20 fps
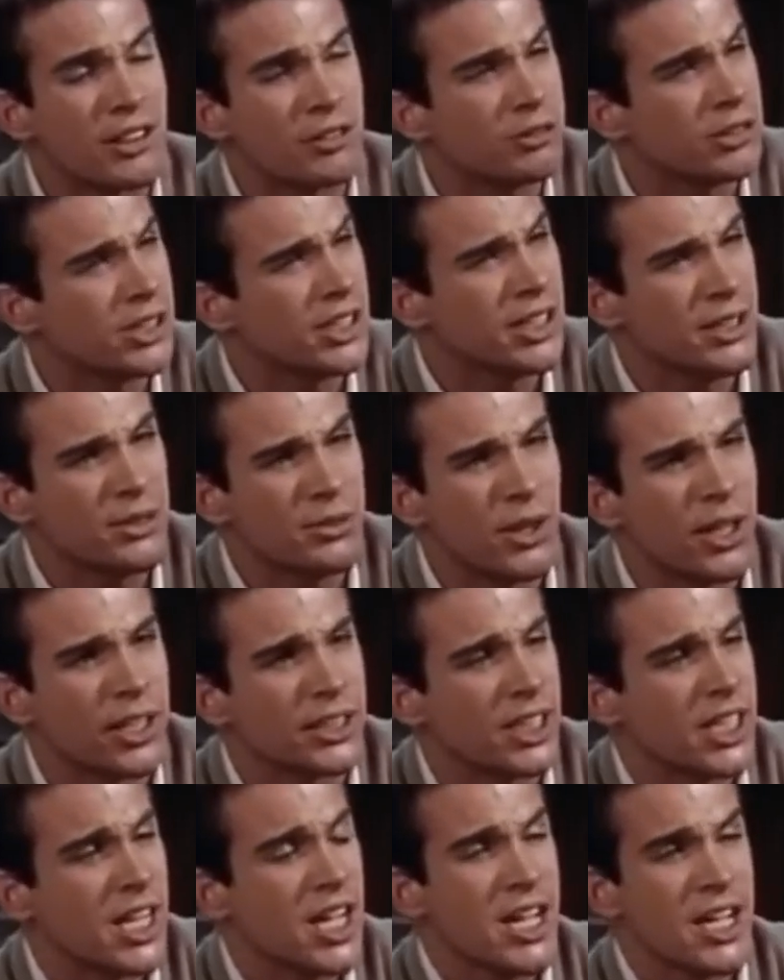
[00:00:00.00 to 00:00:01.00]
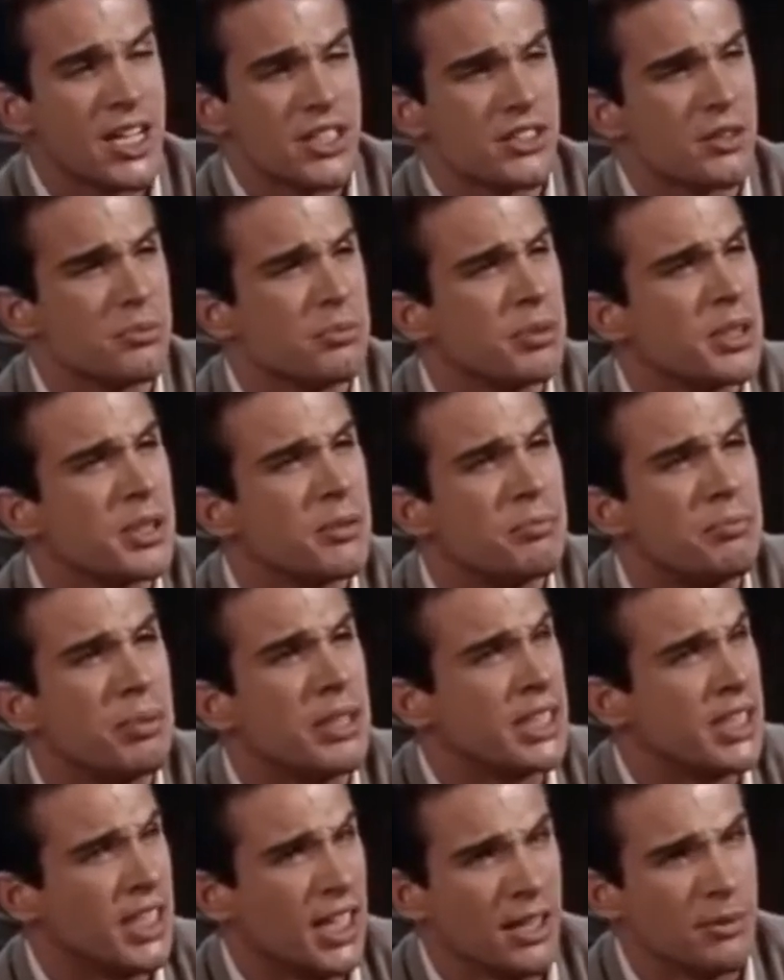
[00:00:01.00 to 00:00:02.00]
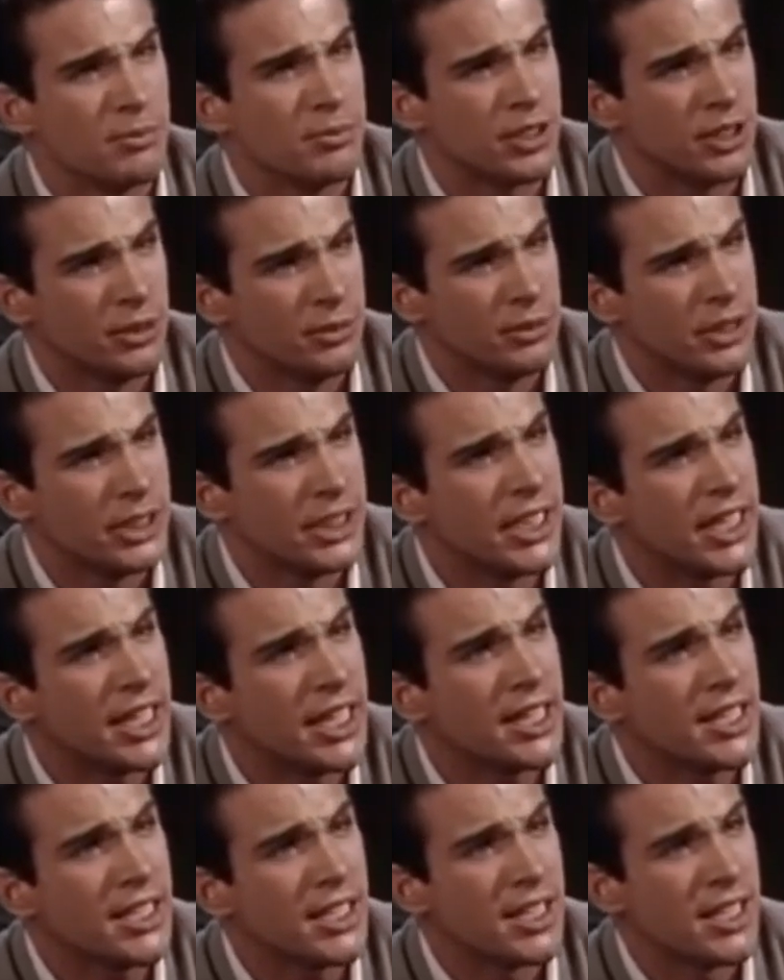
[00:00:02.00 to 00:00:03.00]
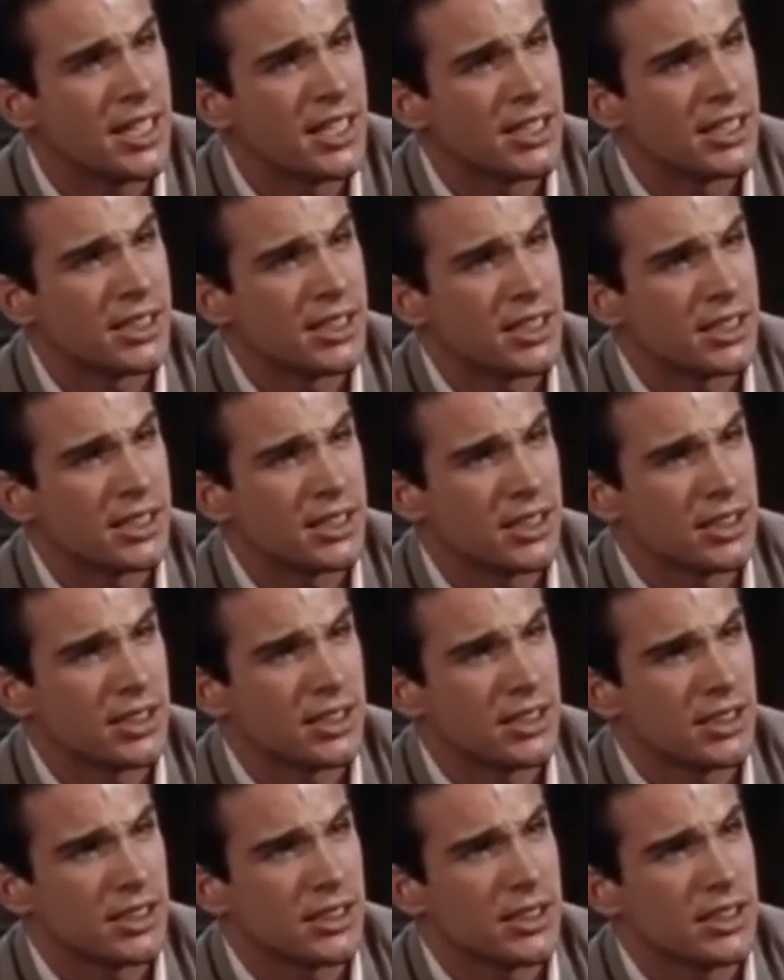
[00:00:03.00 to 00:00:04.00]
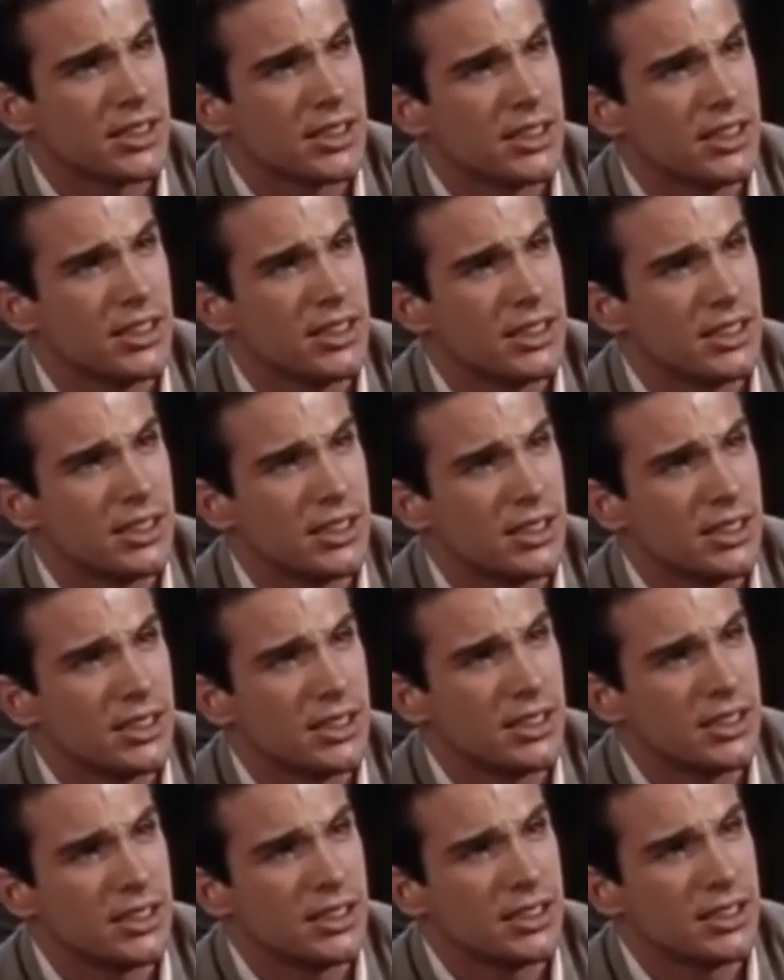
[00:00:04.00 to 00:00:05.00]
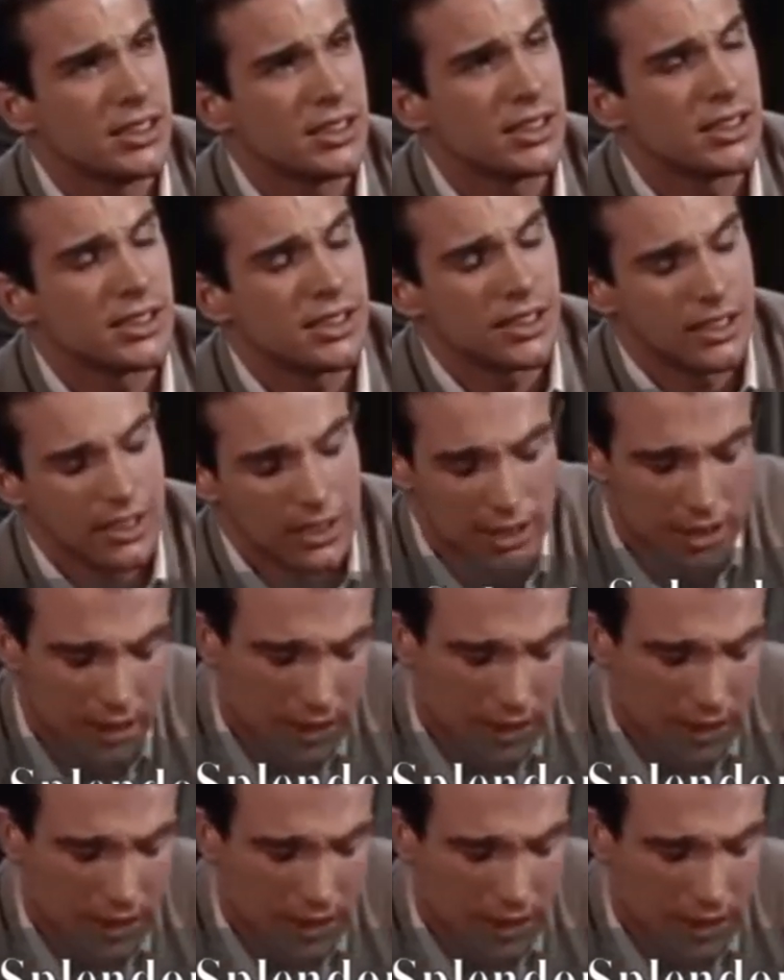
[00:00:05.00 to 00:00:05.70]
I really wanted... Should be a big help but to me, Dad. I spent my whole life trying to create a